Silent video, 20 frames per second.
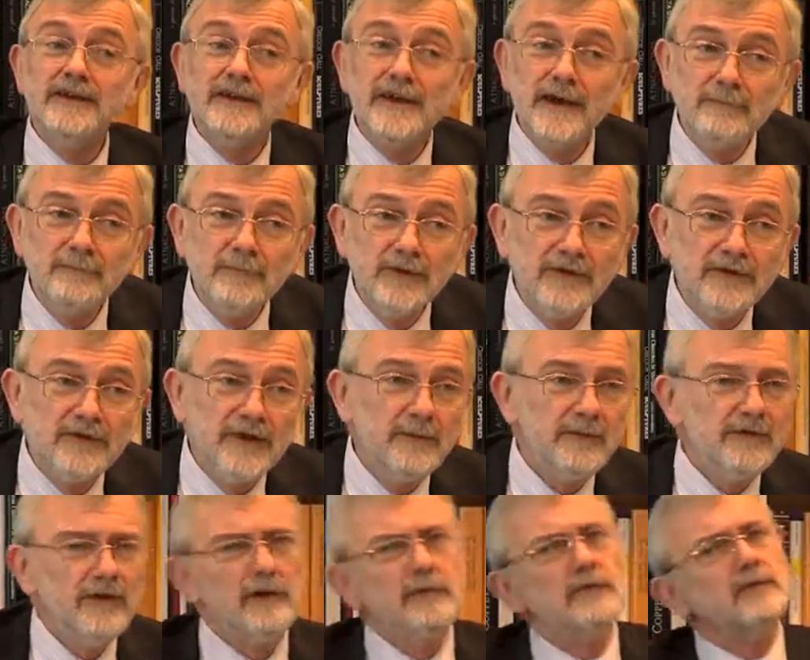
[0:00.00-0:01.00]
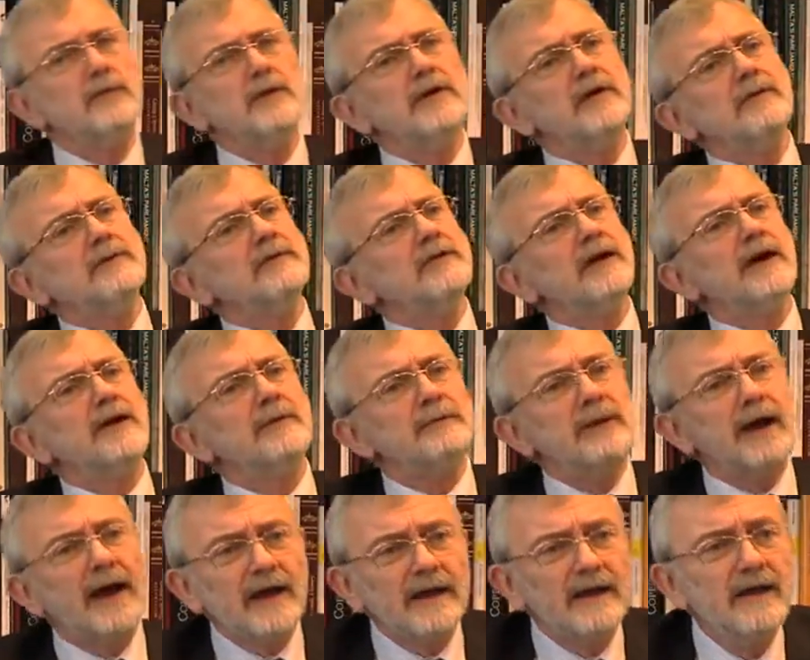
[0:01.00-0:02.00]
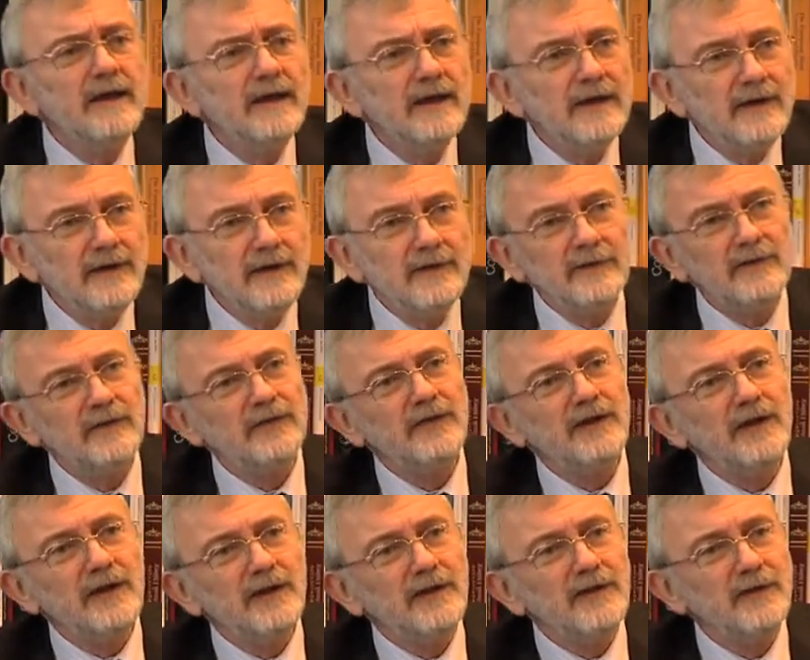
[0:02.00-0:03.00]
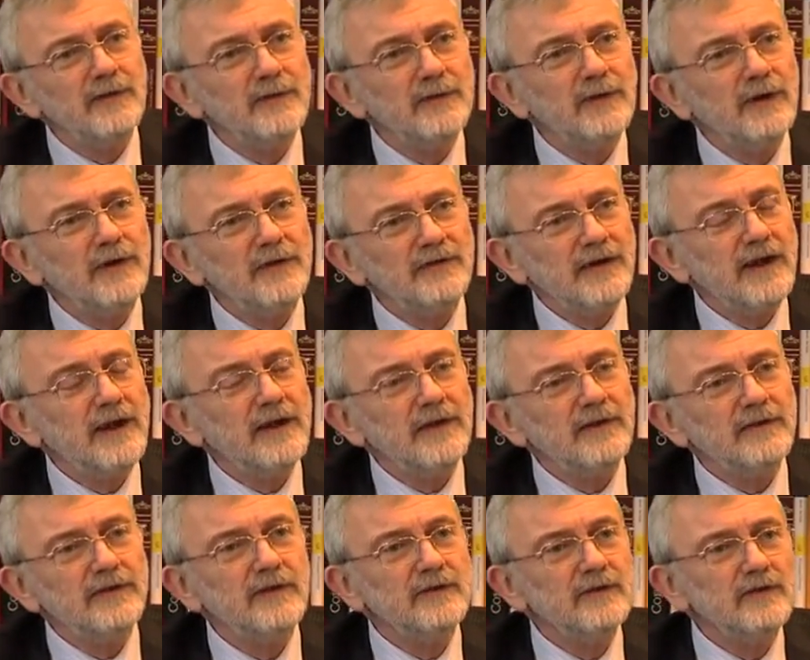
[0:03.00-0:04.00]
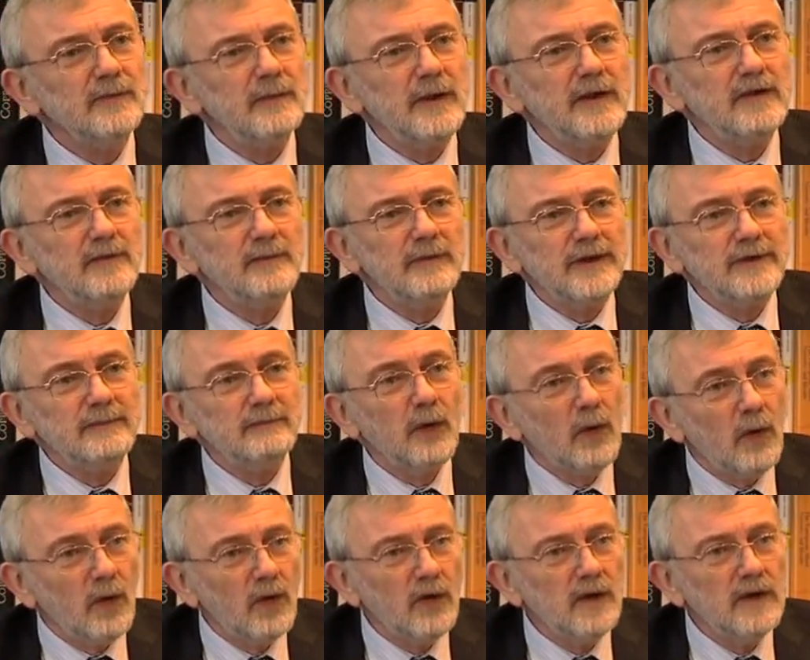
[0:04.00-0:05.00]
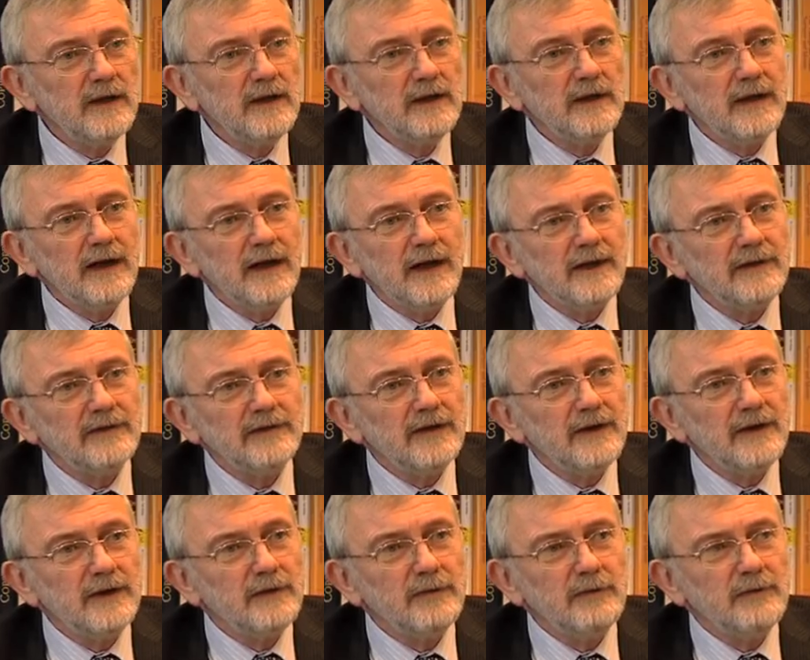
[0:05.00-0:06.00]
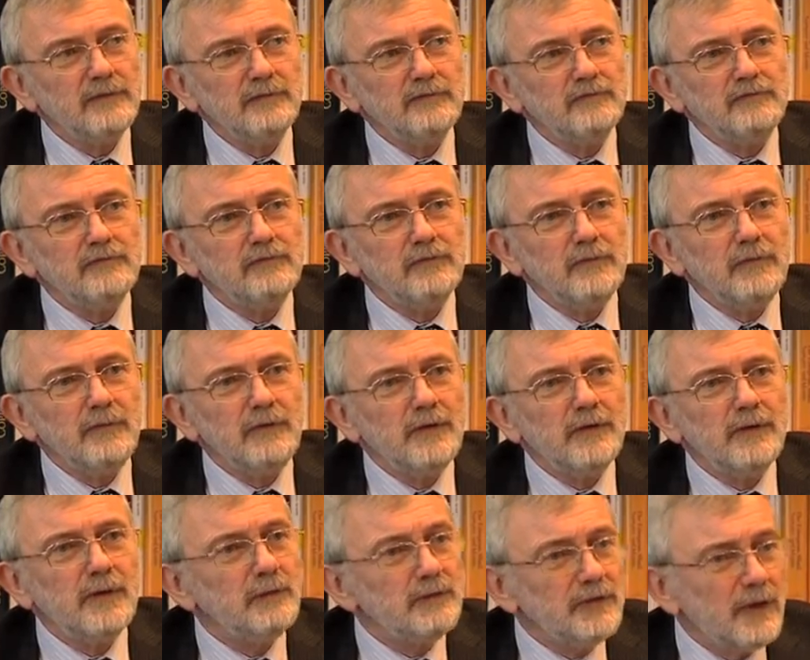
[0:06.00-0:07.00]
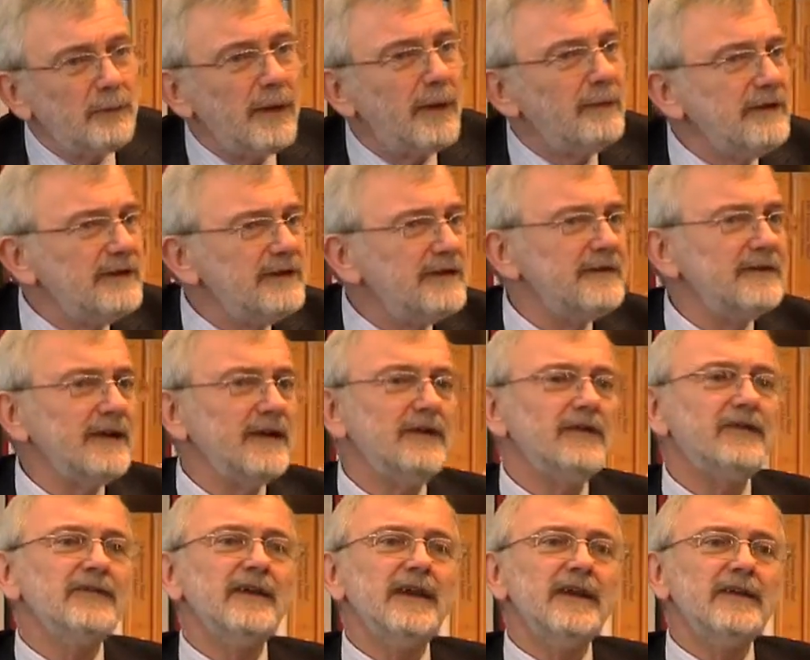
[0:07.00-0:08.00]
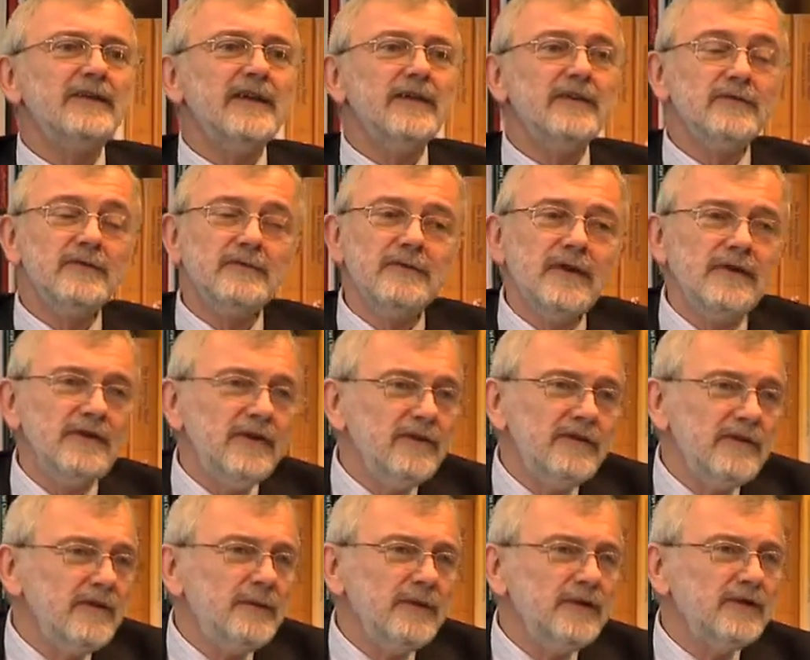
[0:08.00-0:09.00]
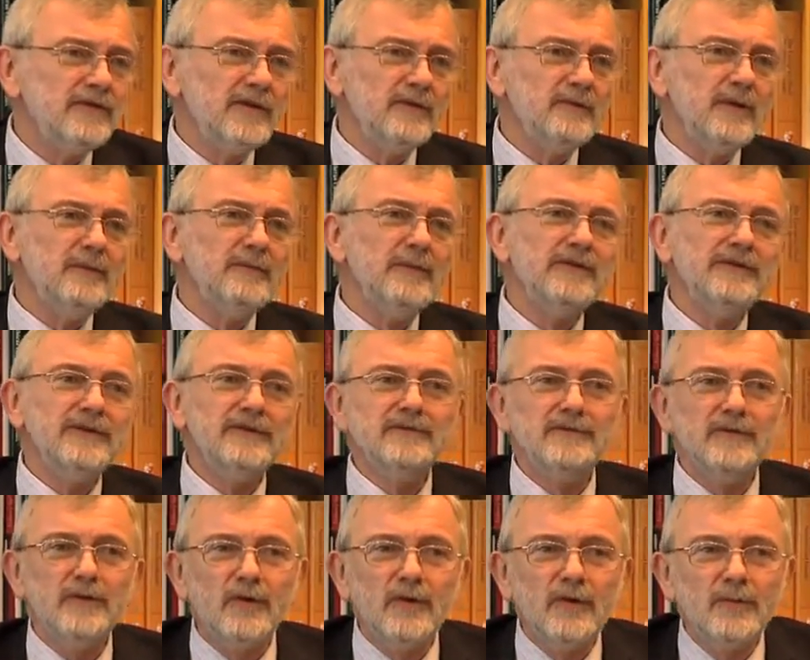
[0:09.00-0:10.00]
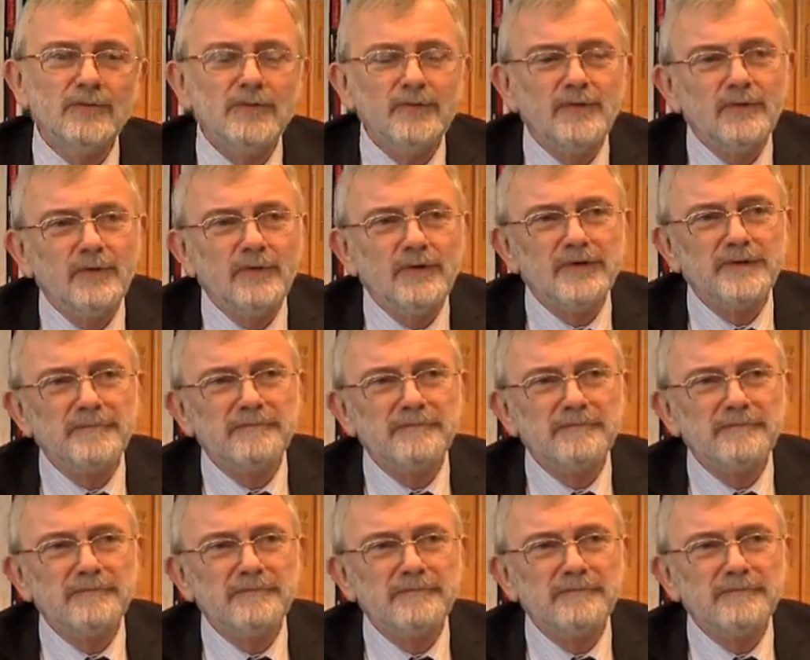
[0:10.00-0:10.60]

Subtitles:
governments keep saying, oh, we're going to cut back. And here is the EU saying it's going to spend a bit more. And the public don't understand that. Is this because they've been misinformed or what?